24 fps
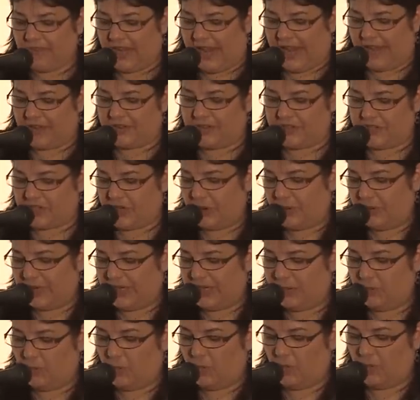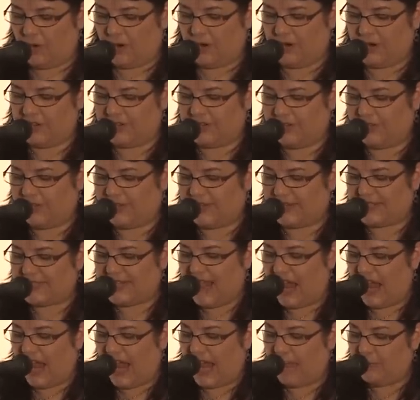And so he warned the
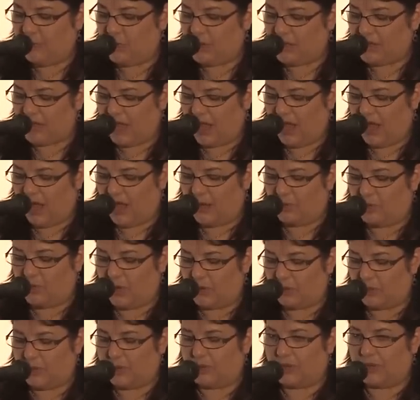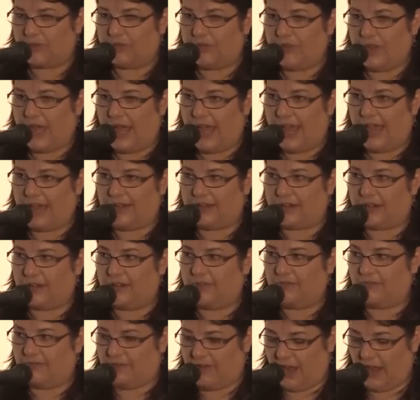time will come when we will not
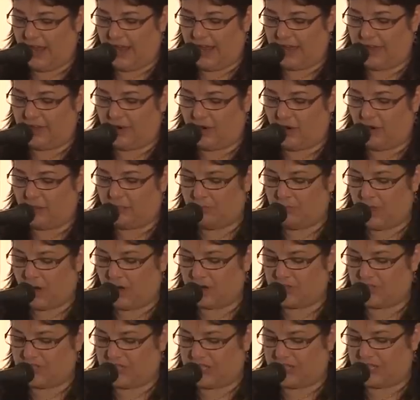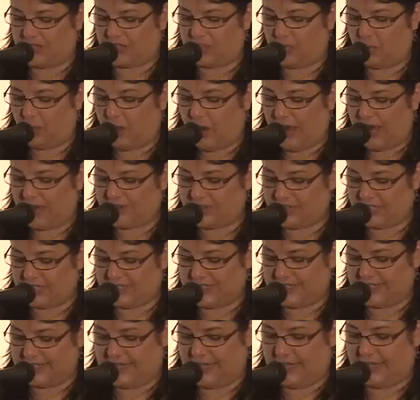confine our marching to
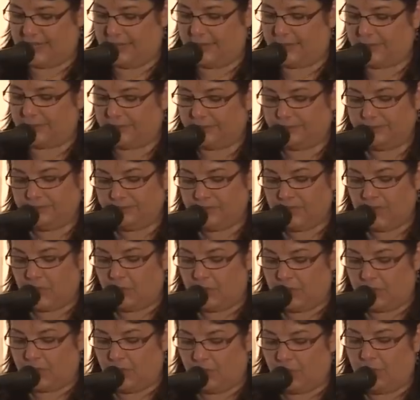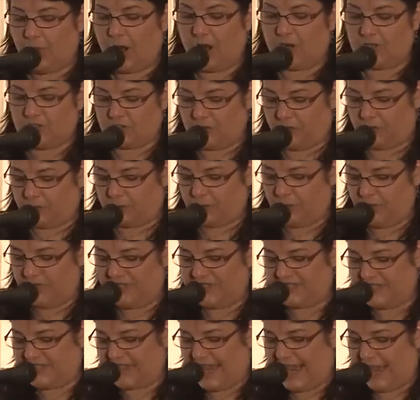Washington we will march through the
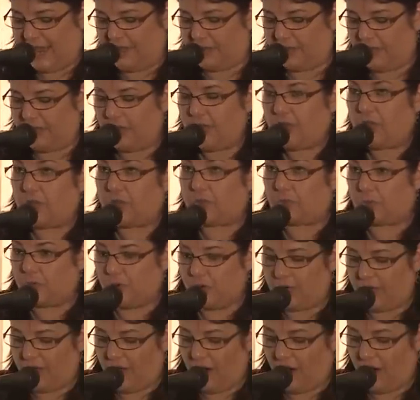South, through the